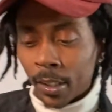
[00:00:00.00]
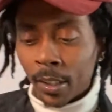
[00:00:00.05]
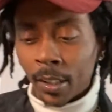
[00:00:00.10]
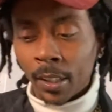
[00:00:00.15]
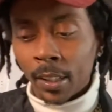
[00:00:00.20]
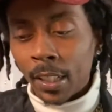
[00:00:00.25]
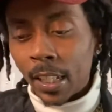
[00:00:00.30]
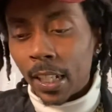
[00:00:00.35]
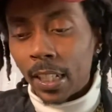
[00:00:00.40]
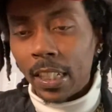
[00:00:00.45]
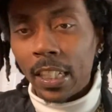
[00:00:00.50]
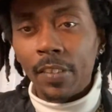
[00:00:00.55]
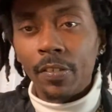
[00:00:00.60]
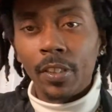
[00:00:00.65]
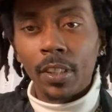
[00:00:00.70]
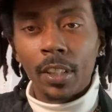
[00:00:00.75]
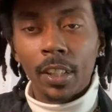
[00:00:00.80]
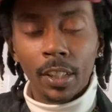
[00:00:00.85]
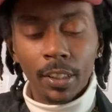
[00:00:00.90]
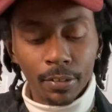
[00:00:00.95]
Not an even
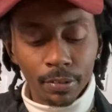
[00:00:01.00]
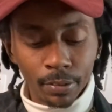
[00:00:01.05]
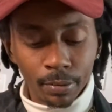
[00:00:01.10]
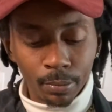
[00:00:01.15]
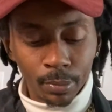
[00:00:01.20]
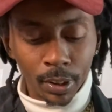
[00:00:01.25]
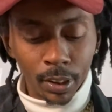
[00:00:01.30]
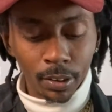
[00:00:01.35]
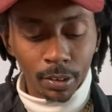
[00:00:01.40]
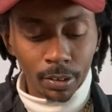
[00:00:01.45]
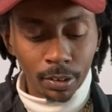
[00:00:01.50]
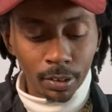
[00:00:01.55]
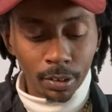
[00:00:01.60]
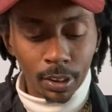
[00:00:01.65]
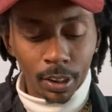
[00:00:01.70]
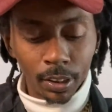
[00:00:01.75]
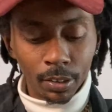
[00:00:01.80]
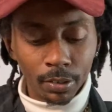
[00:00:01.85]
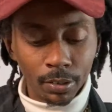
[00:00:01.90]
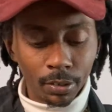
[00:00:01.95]
cut, but you
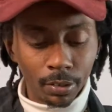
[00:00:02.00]
know.